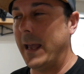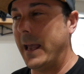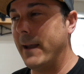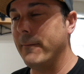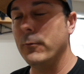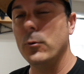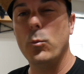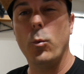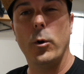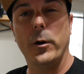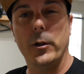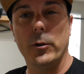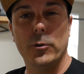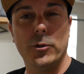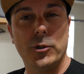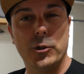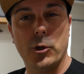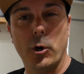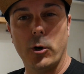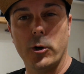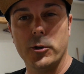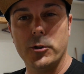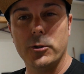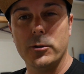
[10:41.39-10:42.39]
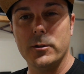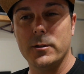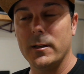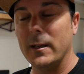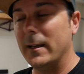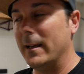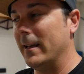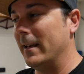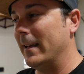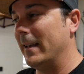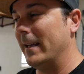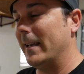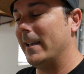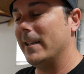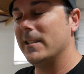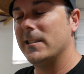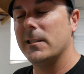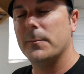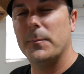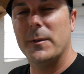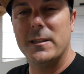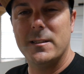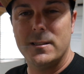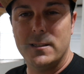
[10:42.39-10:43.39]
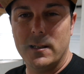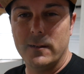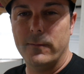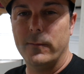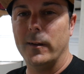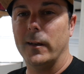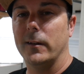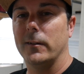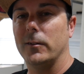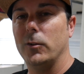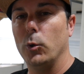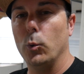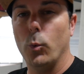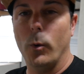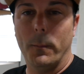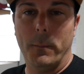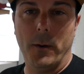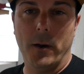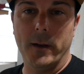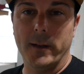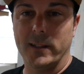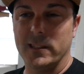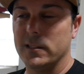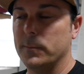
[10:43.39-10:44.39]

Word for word: Every one of those chargers is specific to a bike,